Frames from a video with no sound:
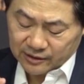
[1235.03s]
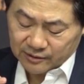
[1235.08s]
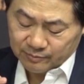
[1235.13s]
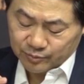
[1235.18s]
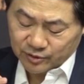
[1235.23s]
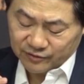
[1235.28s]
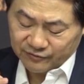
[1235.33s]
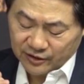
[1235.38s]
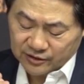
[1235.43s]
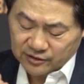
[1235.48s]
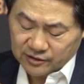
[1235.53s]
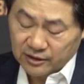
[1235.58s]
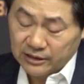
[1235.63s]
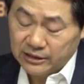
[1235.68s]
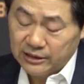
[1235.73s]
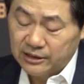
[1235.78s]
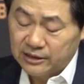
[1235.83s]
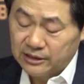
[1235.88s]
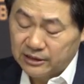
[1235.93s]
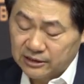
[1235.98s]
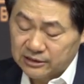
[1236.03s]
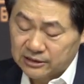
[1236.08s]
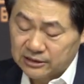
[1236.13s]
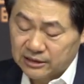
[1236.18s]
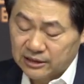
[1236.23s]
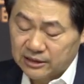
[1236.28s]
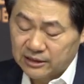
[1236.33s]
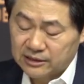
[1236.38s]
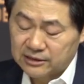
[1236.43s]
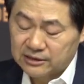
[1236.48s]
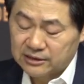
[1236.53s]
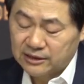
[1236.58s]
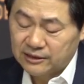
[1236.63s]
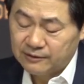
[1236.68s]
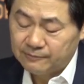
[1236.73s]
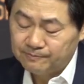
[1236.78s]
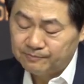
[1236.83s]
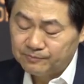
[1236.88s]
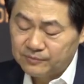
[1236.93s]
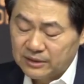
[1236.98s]
Professor Li is
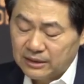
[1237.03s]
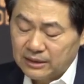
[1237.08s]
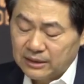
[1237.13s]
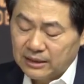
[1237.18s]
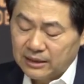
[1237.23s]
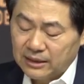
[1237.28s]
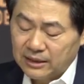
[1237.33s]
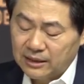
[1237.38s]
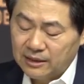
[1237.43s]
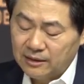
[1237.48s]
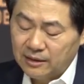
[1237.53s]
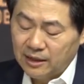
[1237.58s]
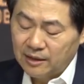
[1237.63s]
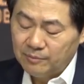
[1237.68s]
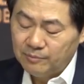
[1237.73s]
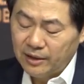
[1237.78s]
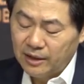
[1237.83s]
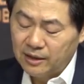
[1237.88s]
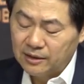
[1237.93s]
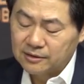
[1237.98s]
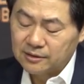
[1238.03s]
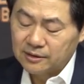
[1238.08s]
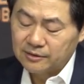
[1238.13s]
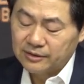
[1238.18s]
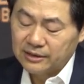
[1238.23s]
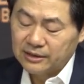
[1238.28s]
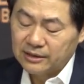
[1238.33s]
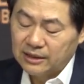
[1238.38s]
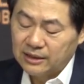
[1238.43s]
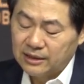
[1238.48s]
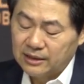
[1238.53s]
a military